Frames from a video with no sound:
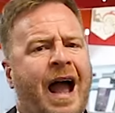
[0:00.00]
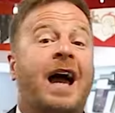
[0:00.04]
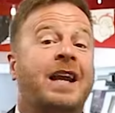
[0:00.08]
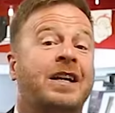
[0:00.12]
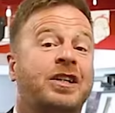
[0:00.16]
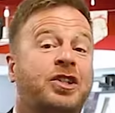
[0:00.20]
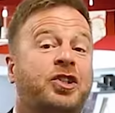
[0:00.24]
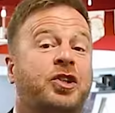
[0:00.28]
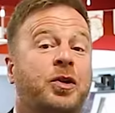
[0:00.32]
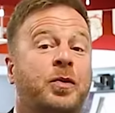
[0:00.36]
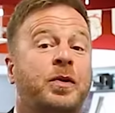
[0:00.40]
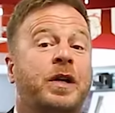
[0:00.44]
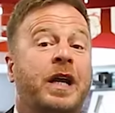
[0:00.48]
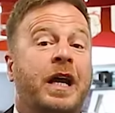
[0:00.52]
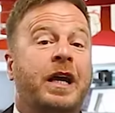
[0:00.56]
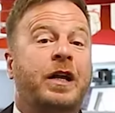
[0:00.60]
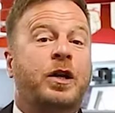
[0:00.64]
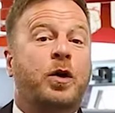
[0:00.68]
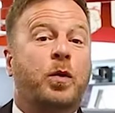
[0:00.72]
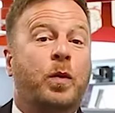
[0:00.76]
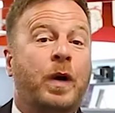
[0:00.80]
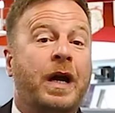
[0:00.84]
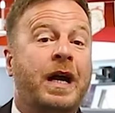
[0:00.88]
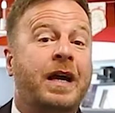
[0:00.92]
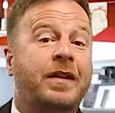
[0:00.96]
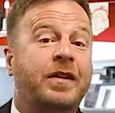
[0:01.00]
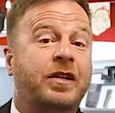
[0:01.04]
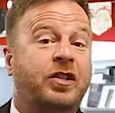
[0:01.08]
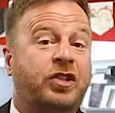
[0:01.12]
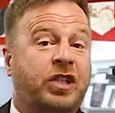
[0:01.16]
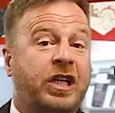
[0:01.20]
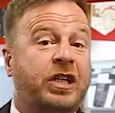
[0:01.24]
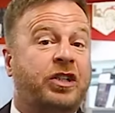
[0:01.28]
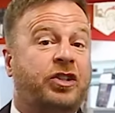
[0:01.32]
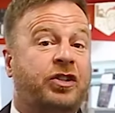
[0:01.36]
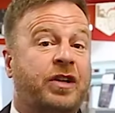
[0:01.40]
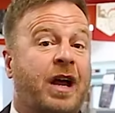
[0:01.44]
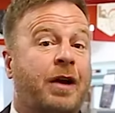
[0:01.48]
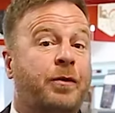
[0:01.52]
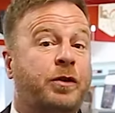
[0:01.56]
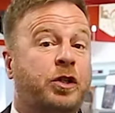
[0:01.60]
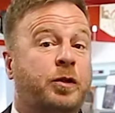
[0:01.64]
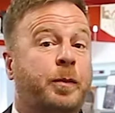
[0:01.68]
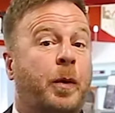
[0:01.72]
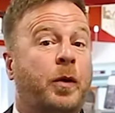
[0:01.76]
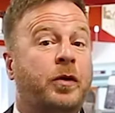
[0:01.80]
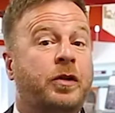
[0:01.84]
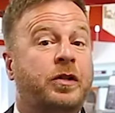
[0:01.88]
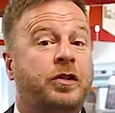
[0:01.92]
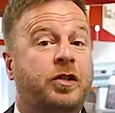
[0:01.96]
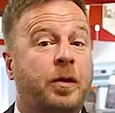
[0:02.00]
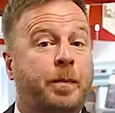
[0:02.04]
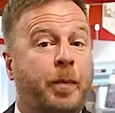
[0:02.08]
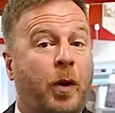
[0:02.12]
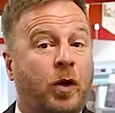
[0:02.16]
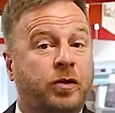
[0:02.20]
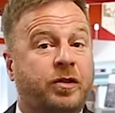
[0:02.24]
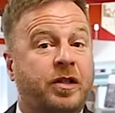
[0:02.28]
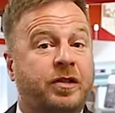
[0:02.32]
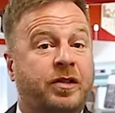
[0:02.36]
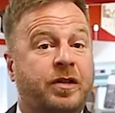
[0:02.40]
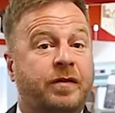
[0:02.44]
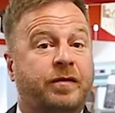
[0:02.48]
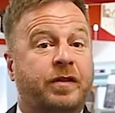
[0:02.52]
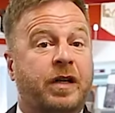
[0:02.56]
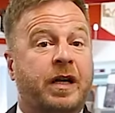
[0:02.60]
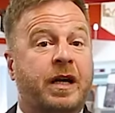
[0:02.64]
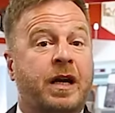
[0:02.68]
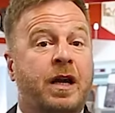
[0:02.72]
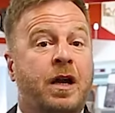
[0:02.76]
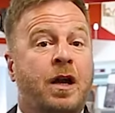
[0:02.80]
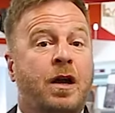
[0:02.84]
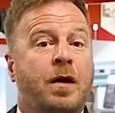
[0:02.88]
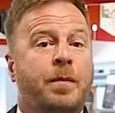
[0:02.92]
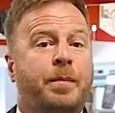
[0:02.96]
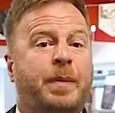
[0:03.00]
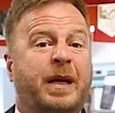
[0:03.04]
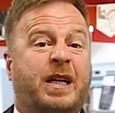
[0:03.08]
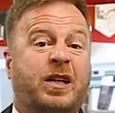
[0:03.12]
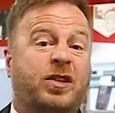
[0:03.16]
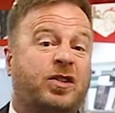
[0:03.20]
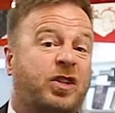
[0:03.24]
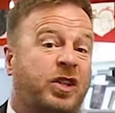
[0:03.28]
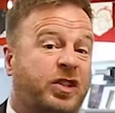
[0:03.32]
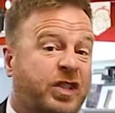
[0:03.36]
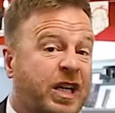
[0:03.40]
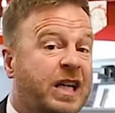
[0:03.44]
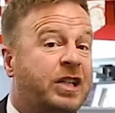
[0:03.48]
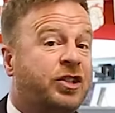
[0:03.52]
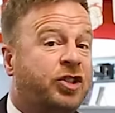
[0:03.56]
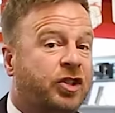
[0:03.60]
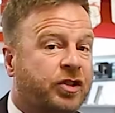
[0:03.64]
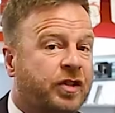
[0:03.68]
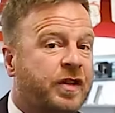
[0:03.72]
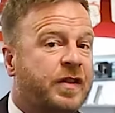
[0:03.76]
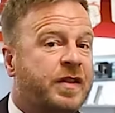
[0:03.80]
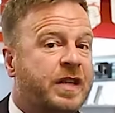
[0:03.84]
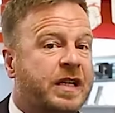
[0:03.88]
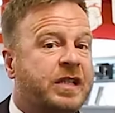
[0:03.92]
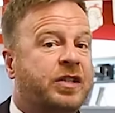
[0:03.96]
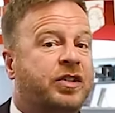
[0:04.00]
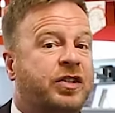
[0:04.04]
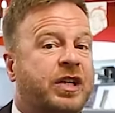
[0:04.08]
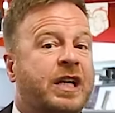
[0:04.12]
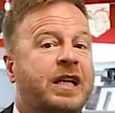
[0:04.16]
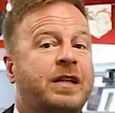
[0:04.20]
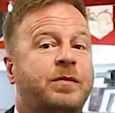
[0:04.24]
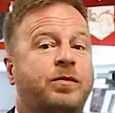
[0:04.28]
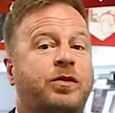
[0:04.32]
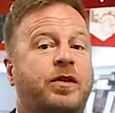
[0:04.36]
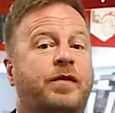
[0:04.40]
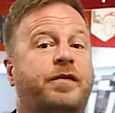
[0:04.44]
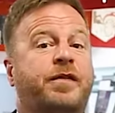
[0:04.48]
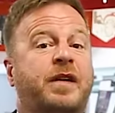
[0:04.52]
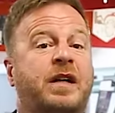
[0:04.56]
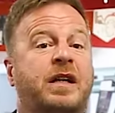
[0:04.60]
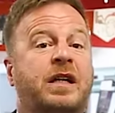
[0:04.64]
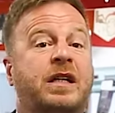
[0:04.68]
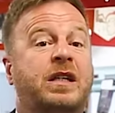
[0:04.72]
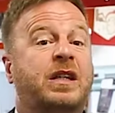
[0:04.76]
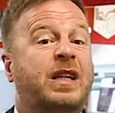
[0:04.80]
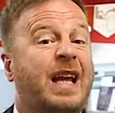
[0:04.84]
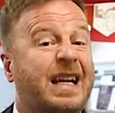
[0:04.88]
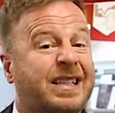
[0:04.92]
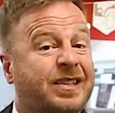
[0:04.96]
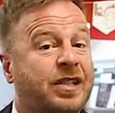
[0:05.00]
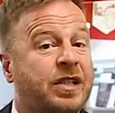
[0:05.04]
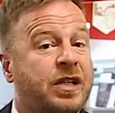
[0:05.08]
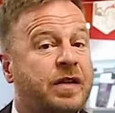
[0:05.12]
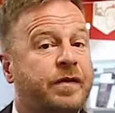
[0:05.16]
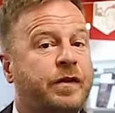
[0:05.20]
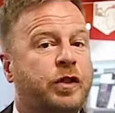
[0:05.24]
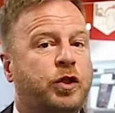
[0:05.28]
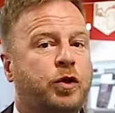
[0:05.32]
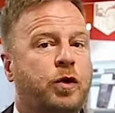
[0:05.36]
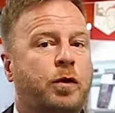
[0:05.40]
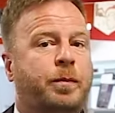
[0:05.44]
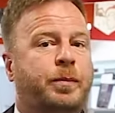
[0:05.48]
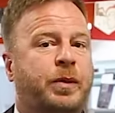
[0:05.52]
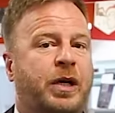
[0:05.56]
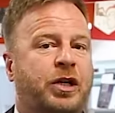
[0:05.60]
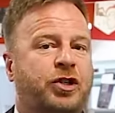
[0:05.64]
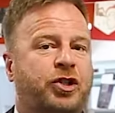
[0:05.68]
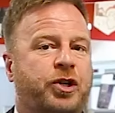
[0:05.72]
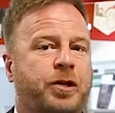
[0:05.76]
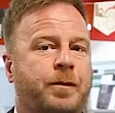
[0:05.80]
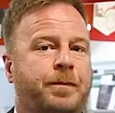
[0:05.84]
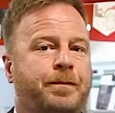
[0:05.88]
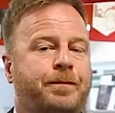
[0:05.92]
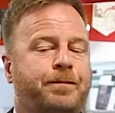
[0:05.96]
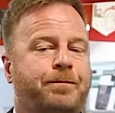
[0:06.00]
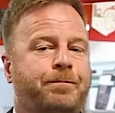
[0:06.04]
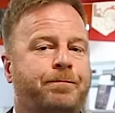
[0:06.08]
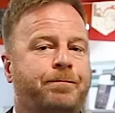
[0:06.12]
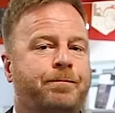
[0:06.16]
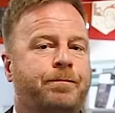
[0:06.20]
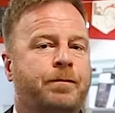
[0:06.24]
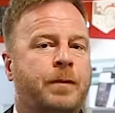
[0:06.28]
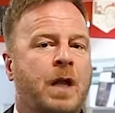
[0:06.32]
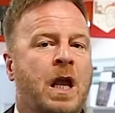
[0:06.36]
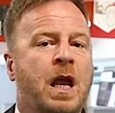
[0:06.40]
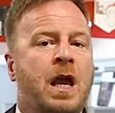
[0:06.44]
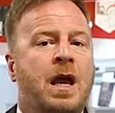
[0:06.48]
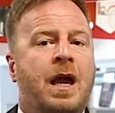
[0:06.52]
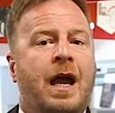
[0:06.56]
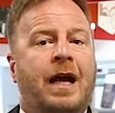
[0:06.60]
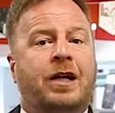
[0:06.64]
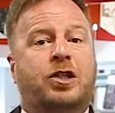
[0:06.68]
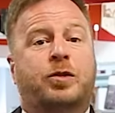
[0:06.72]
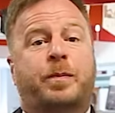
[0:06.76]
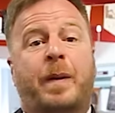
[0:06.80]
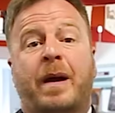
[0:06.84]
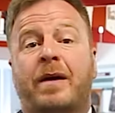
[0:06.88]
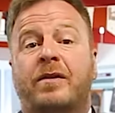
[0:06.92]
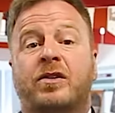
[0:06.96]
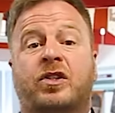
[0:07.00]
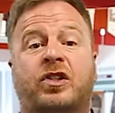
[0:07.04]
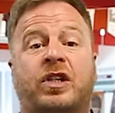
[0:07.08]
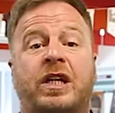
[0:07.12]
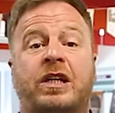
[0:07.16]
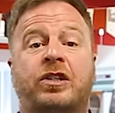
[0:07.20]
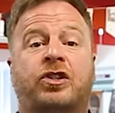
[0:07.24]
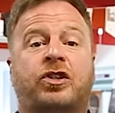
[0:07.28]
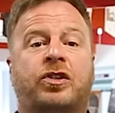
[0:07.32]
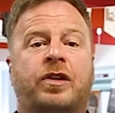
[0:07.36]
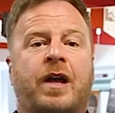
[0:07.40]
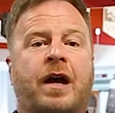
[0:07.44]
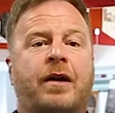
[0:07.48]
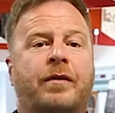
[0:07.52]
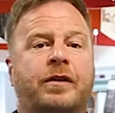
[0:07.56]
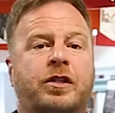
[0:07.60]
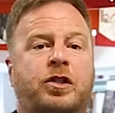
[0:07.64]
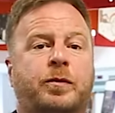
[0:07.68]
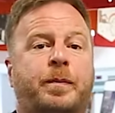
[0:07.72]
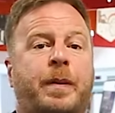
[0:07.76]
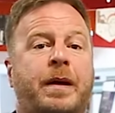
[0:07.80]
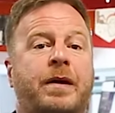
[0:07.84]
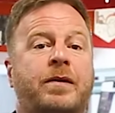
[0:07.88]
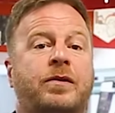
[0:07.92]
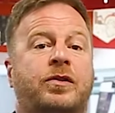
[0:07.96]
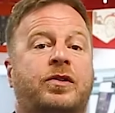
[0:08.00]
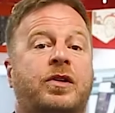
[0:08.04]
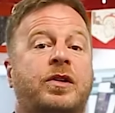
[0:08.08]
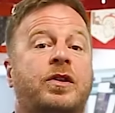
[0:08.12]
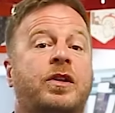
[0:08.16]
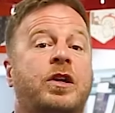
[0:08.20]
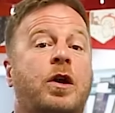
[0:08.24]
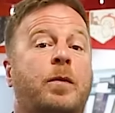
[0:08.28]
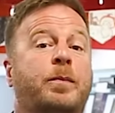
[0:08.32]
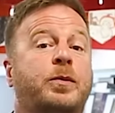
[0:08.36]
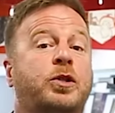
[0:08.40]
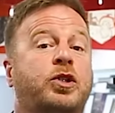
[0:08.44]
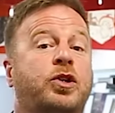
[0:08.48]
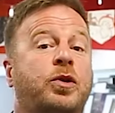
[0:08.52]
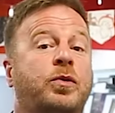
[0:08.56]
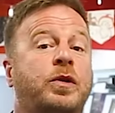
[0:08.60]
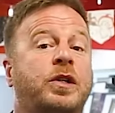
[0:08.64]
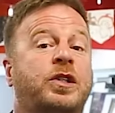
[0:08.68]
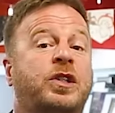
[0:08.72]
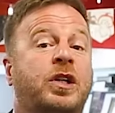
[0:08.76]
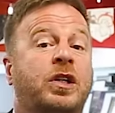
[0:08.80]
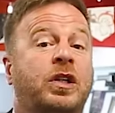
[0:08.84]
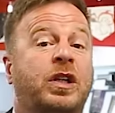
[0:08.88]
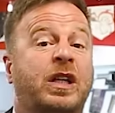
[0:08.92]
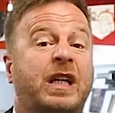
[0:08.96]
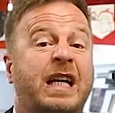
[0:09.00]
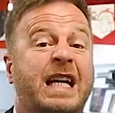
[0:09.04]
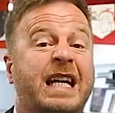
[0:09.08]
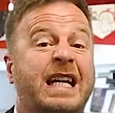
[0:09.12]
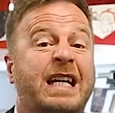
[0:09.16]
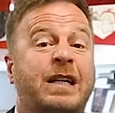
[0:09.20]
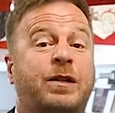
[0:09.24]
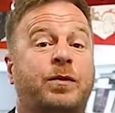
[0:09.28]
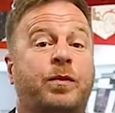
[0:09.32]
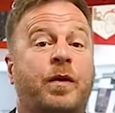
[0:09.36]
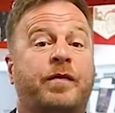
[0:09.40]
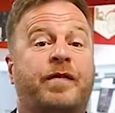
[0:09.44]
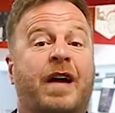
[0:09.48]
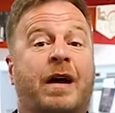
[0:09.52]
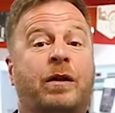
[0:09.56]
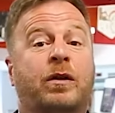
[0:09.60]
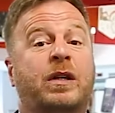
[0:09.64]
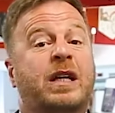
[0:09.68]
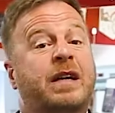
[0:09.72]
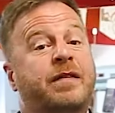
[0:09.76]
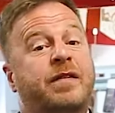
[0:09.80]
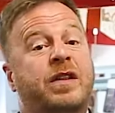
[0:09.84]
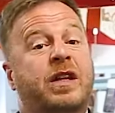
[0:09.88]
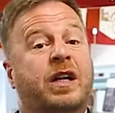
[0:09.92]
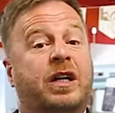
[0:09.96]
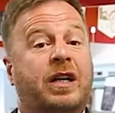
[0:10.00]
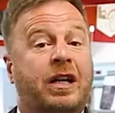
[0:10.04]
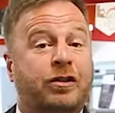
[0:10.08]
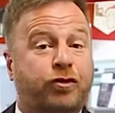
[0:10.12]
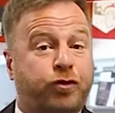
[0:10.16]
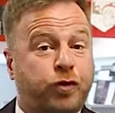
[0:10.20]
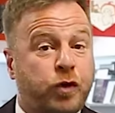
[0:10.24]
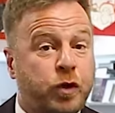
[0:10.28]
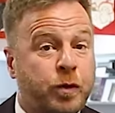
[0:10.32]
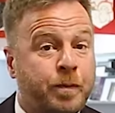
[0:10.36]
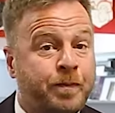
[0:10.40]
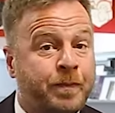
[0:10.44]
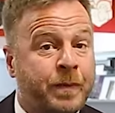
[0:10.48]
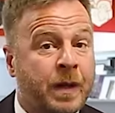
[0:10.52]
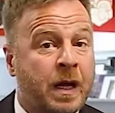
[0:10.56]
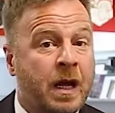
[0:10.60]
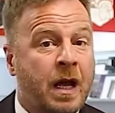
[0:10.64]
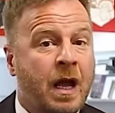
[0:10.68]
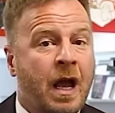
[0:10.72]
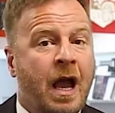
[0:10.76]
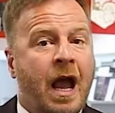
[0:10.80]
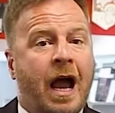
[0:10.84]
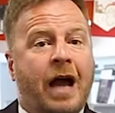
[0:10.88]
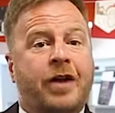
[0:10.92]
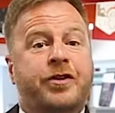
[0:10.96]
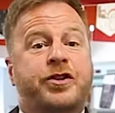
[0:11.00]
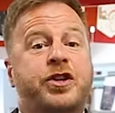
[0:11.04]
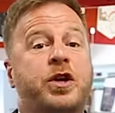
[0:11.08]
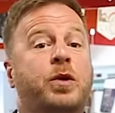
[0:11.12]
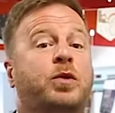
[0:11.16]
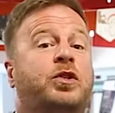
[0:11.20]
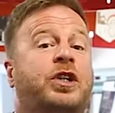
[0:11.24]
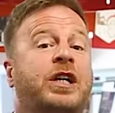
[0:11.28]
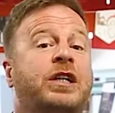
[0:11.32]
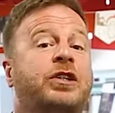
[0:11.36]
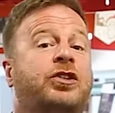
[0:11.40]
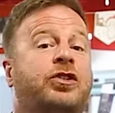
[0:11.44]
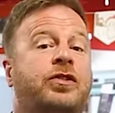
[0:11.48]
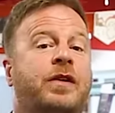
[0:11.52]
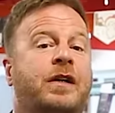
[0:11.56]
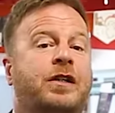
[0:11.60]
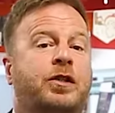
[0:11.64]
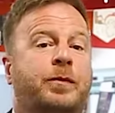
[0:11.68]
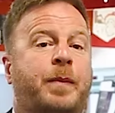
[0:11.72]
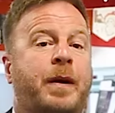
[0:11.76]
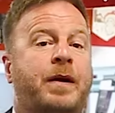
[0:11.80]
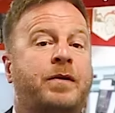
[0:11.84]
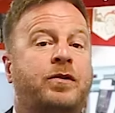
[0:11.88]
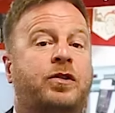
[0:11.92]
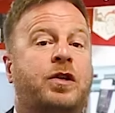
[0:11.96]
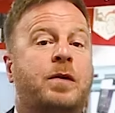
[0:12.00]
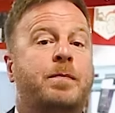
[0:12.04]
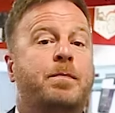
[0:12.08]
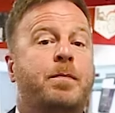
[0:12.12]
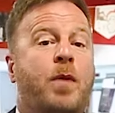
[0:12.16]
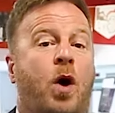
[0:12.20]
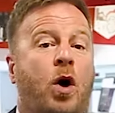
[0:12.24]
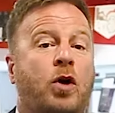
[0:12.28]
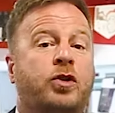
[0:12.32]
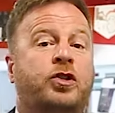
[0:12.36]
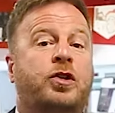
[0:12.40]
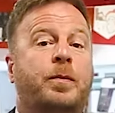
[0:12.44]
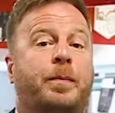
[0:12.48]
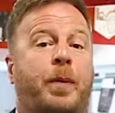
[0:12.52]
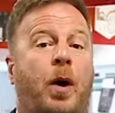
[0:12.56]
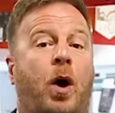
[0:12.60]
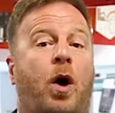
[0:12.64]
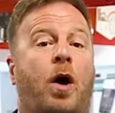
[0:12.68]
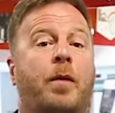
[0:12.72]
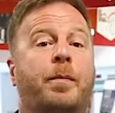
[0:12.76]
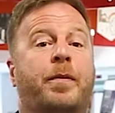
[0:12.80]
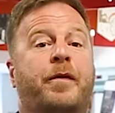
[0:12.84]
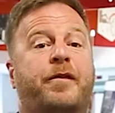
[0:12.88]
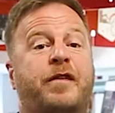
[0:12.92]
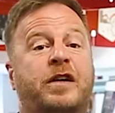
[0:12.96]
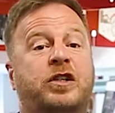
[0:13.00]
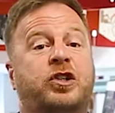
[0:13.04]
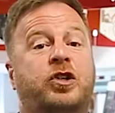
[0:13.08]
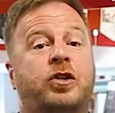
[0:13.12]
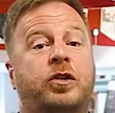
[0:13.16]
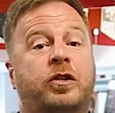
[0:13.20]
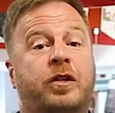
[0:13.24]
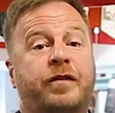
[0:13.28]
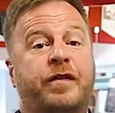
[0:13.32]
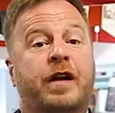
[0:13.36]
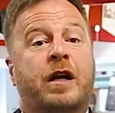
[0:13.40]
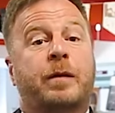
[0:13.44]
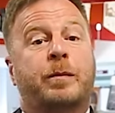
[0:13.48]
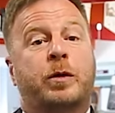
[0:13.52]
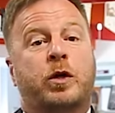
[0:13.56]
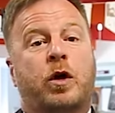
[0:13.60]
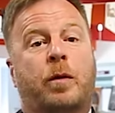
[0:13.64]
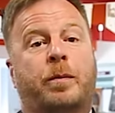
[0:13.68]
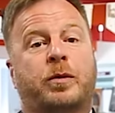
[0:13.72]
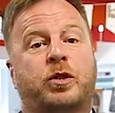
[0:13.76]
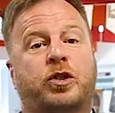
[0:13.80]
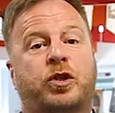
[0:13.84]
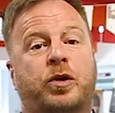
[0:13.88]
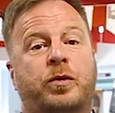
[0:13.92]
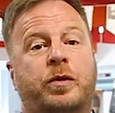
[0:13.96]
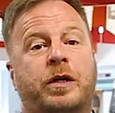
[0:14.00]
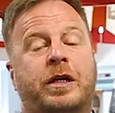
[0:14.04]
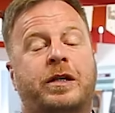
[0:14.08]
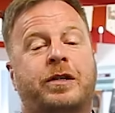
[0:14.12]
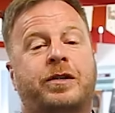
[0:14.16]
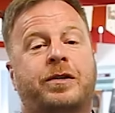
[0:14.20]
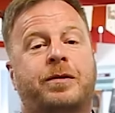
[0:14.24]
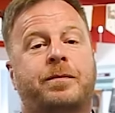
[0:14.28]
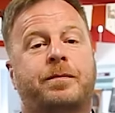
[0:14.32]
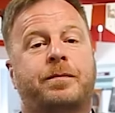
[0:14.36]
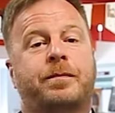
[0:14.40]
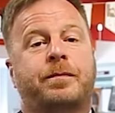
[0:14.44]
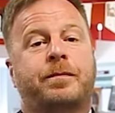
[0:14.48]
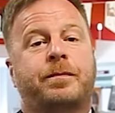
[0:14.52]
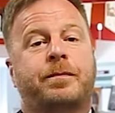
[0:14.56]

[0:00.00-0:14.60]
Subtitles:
And it's doing it in a way that teachers are responding to positively, because the teachers in these teams are feeling less individual pressure. Experienced teachers are experiencing the opportunity to lead without leaving the classroom, and new teachers are experiencing more support and professional development opportunities.